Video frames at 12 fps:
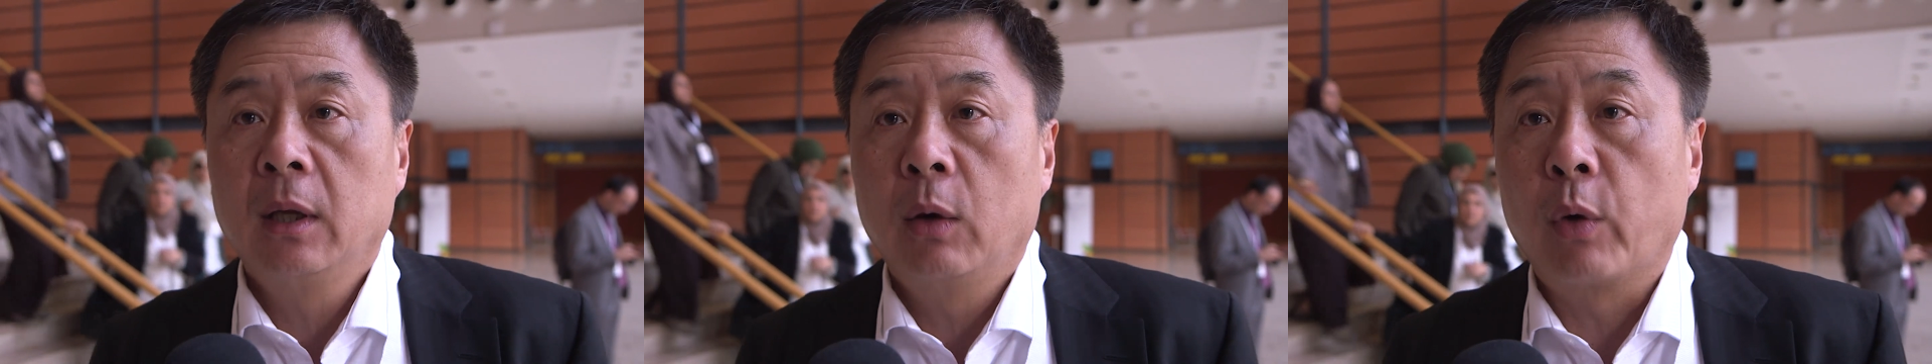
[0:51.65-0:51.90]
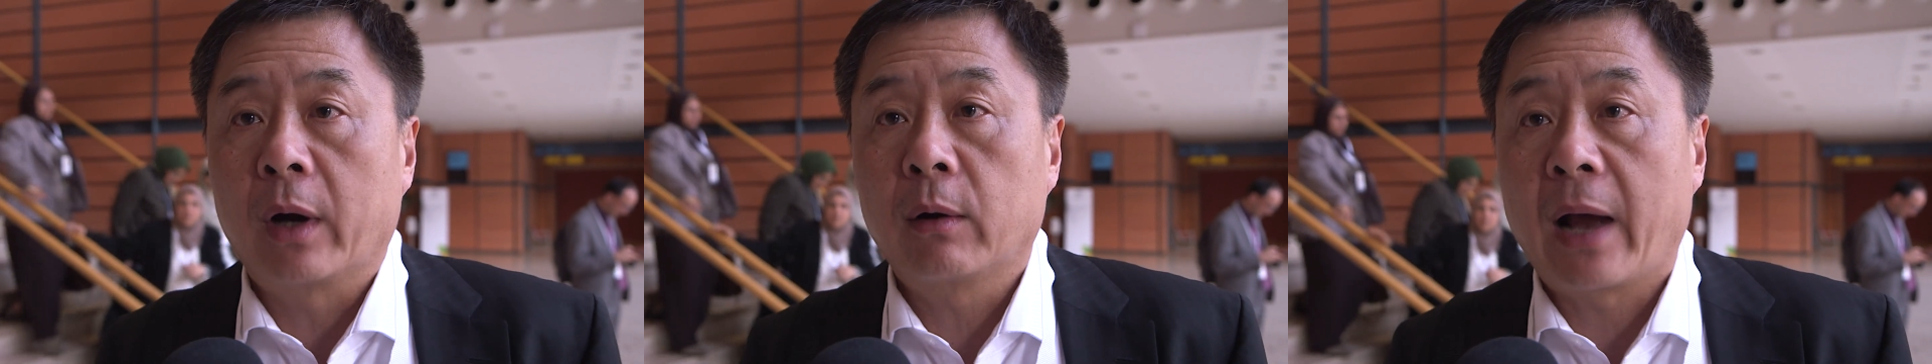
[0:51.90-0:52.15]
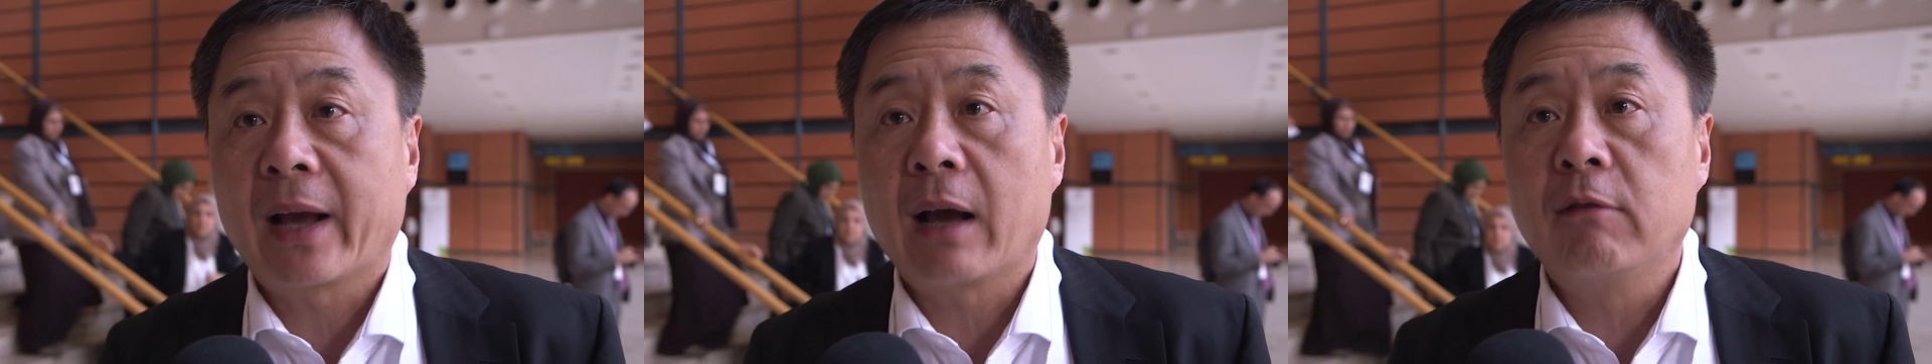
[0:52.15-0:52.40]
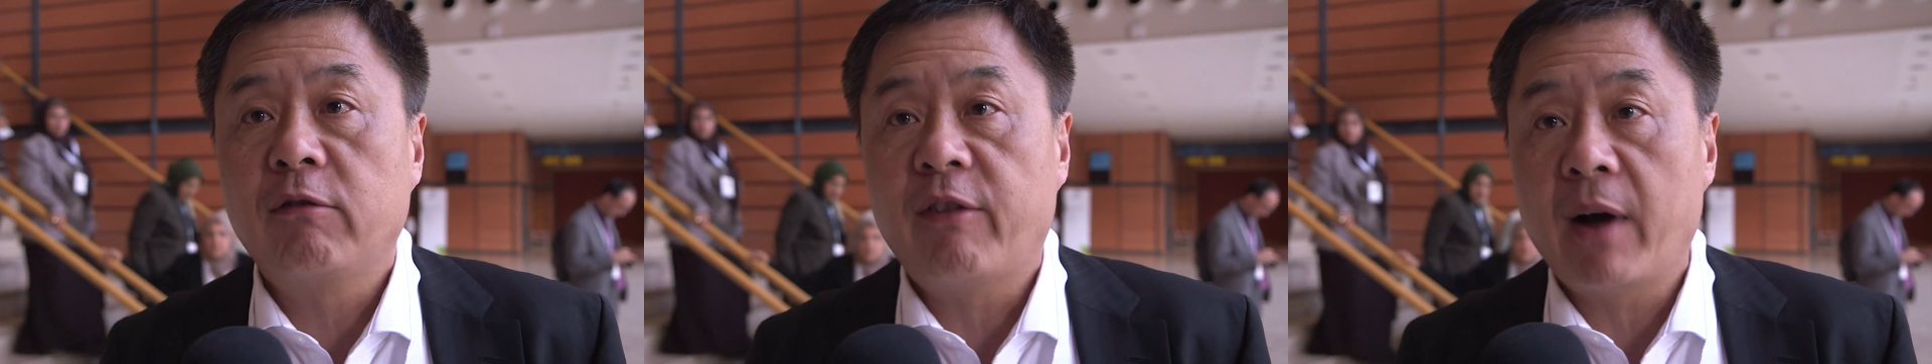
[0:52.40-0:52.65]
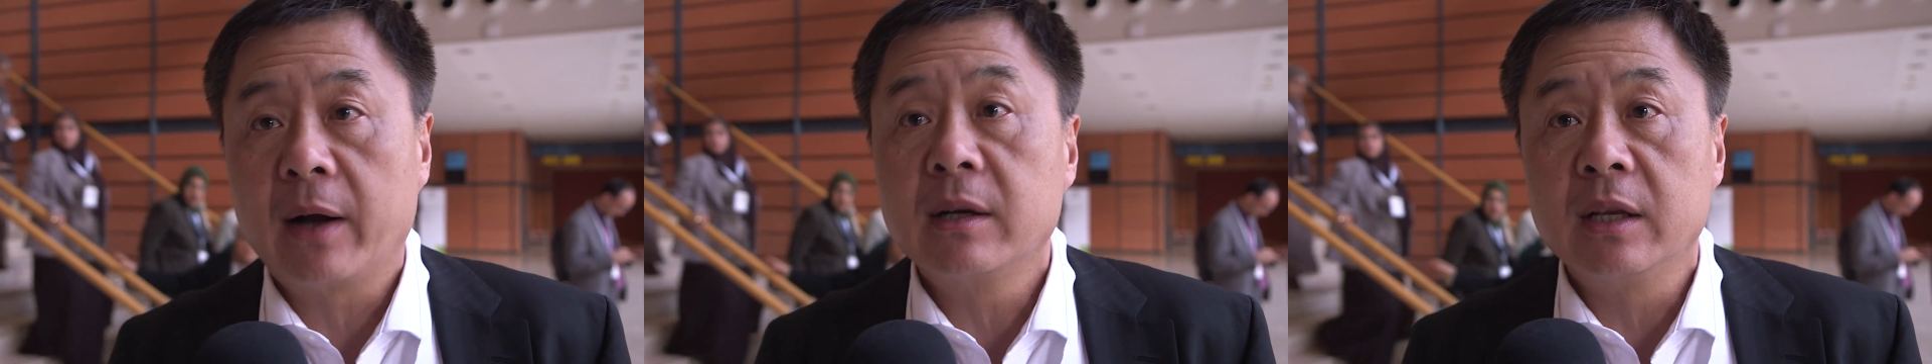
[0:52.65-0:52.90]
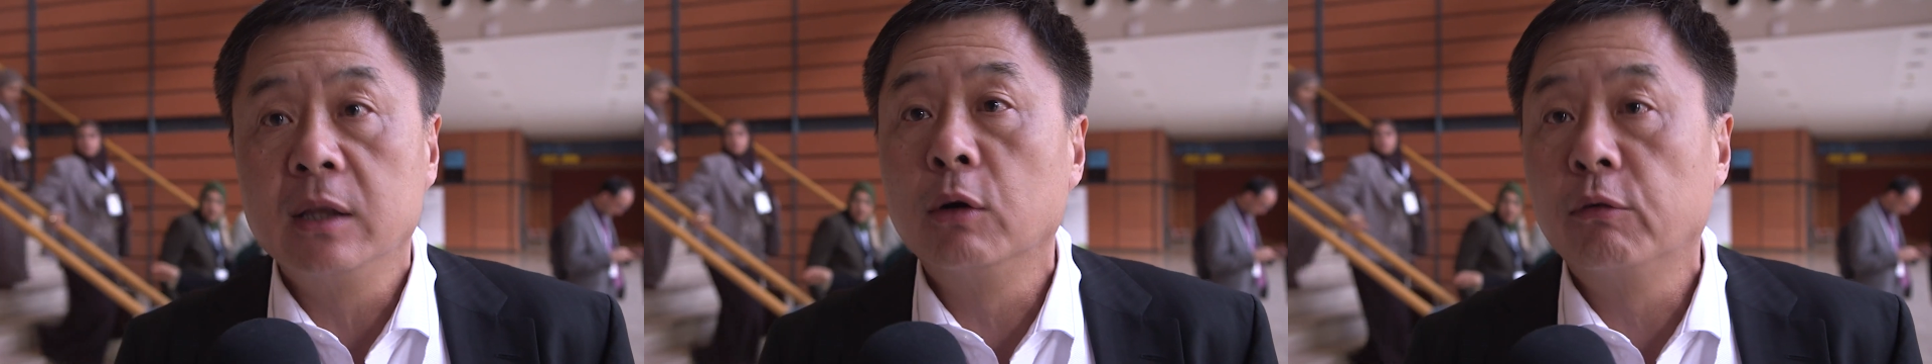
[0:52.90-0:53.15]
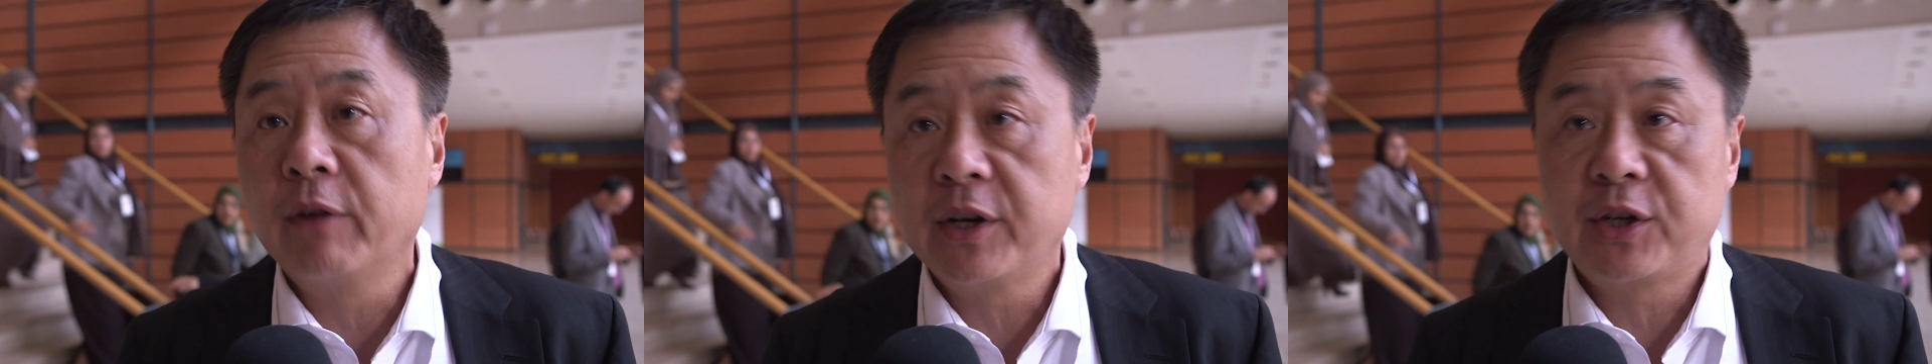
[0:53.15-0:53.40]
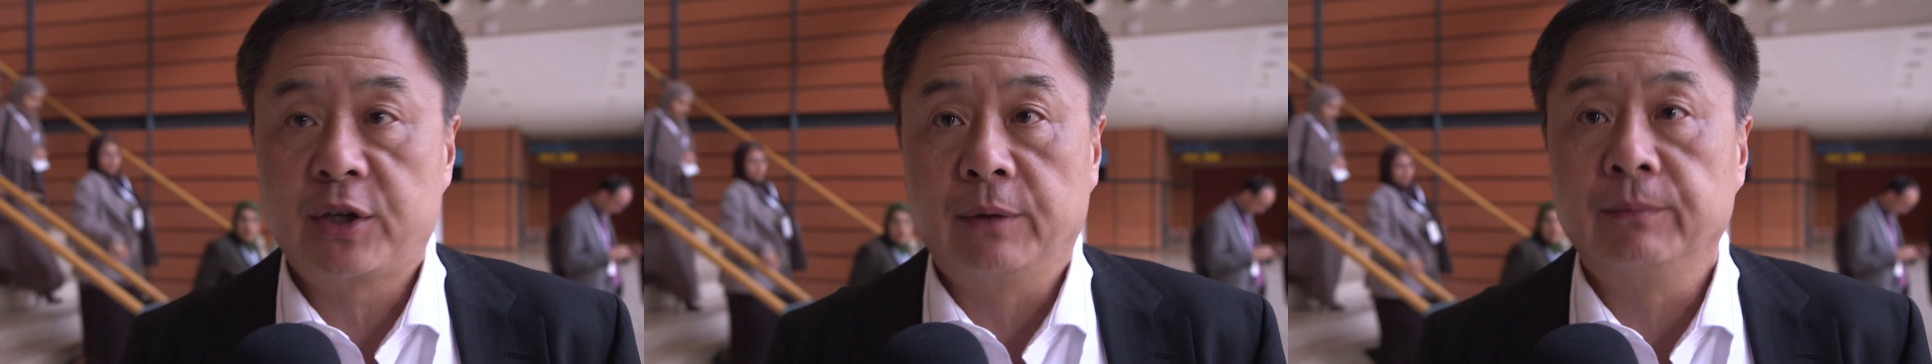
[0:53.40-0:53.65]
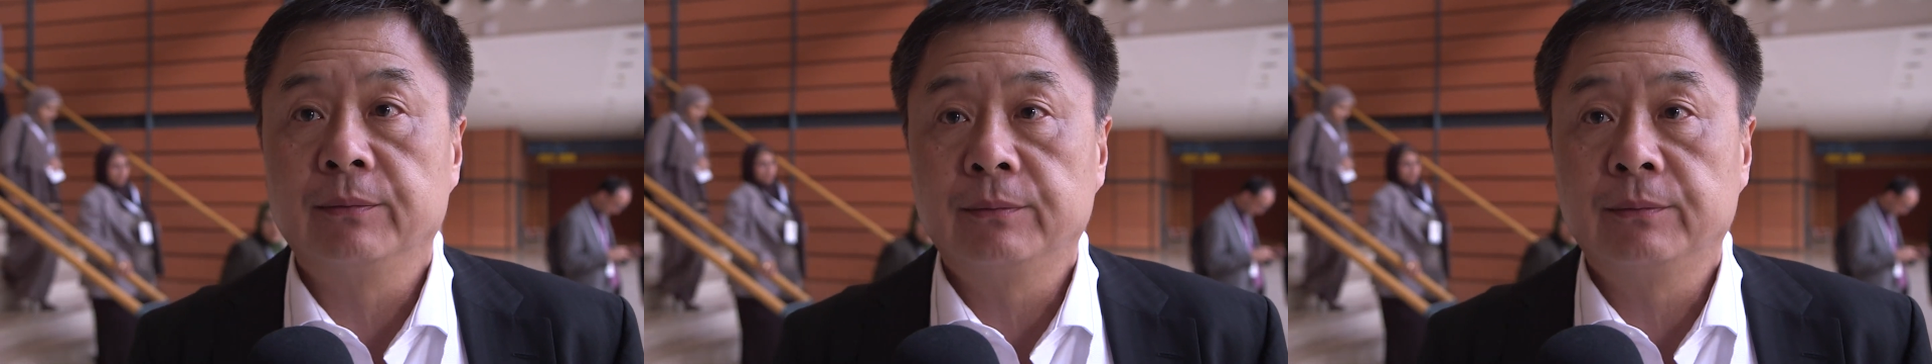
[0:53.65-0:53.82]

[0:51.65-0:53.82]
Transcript: where I can find innovation.